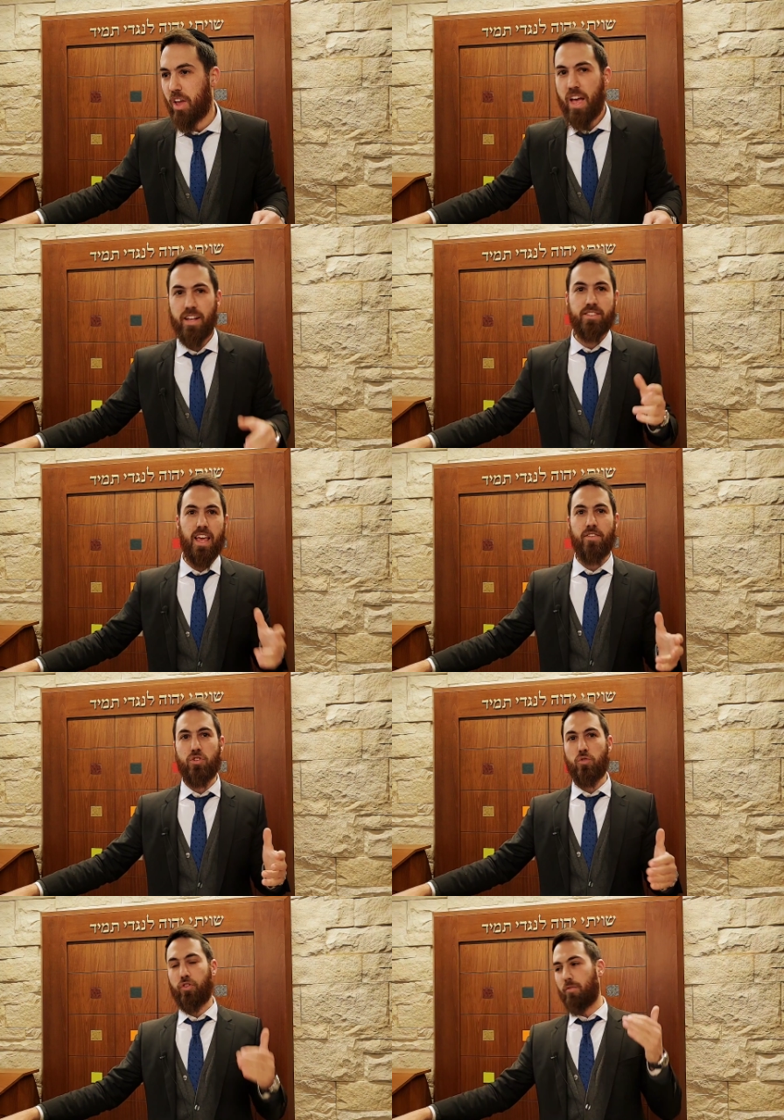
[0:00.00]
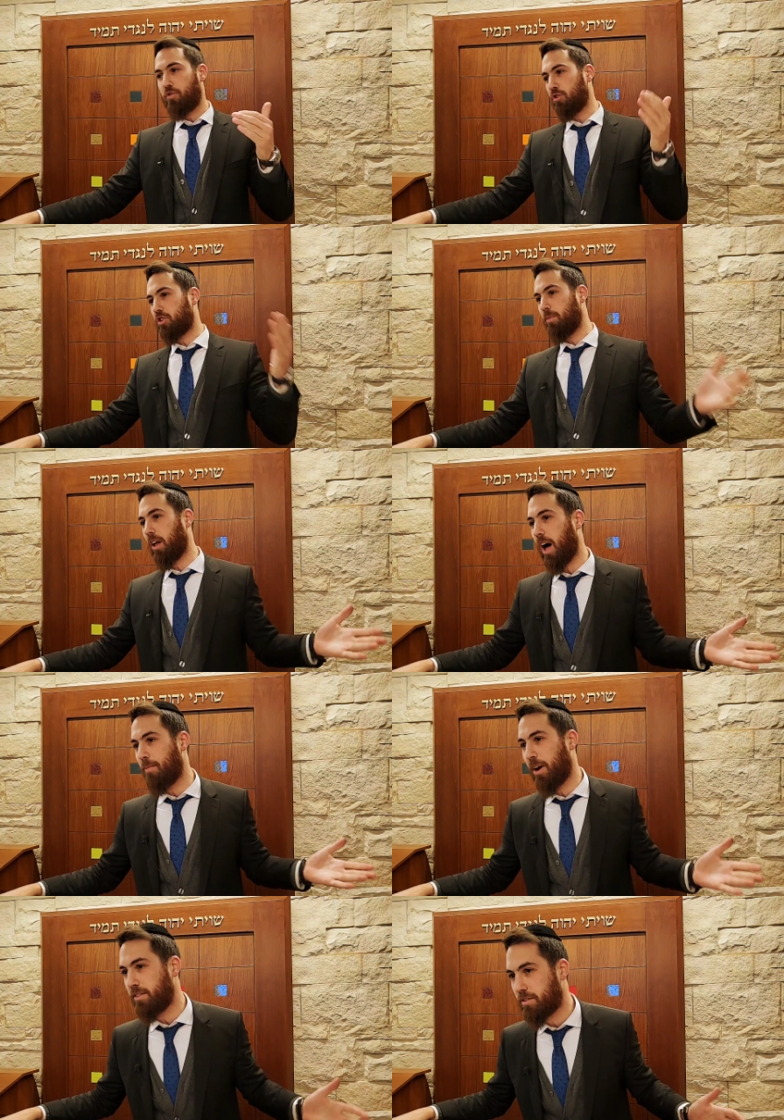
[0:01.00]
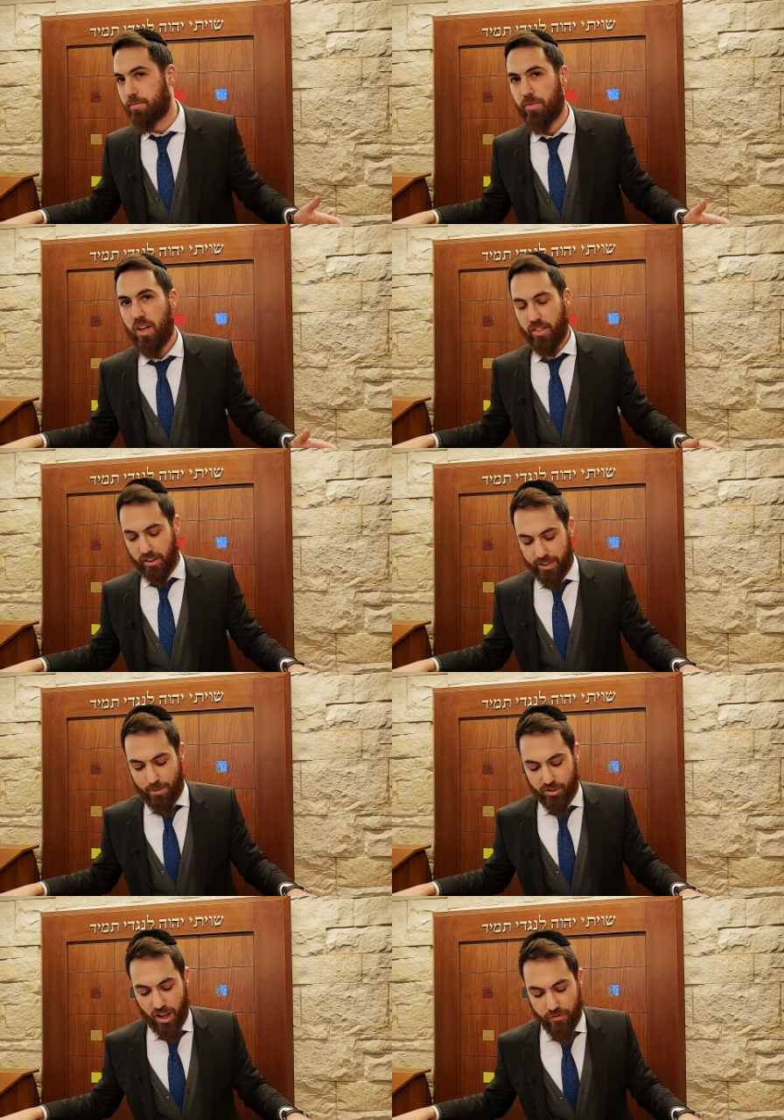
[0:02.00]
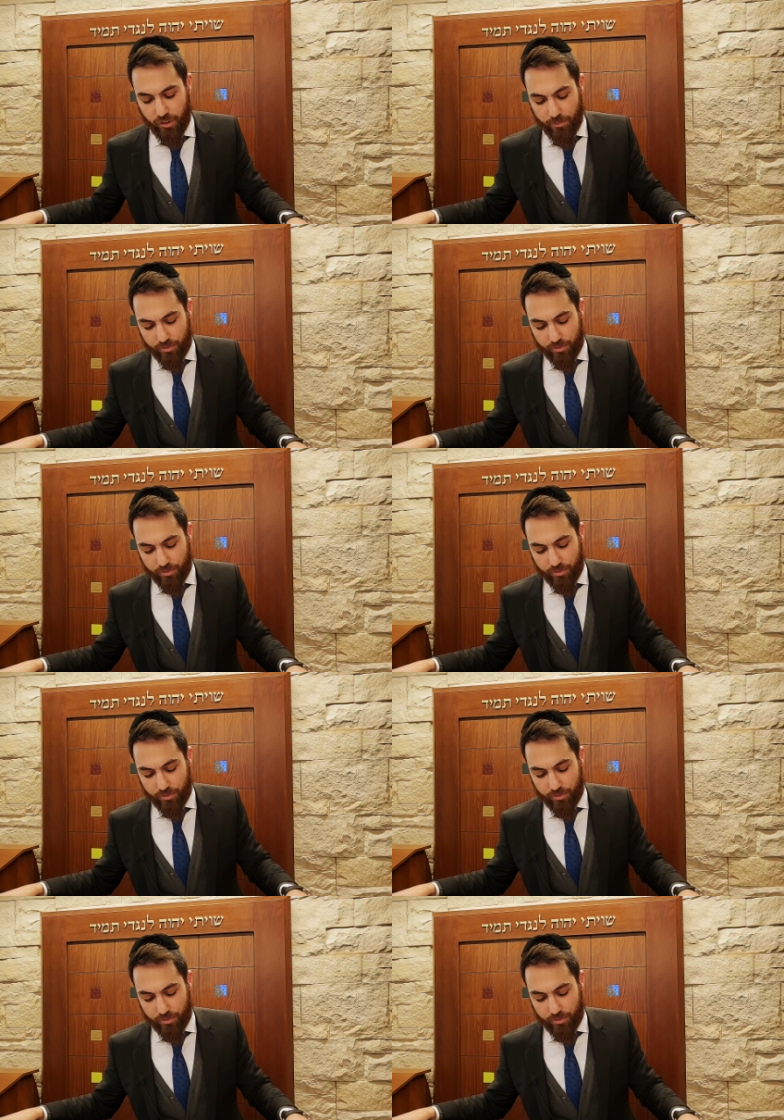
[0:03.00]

it saves you from future Milchamas. The Chassam Sofer.